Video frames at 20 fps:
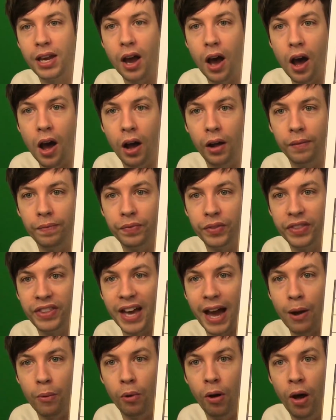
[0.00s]
got
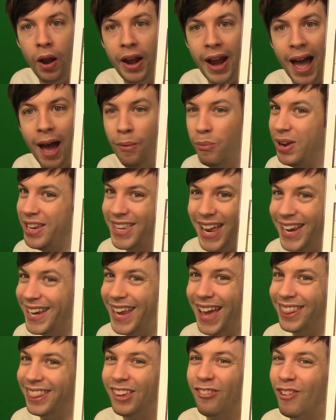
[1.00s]
that one, and we didn't
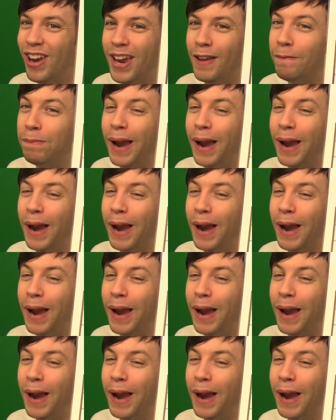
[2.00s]
get the Greek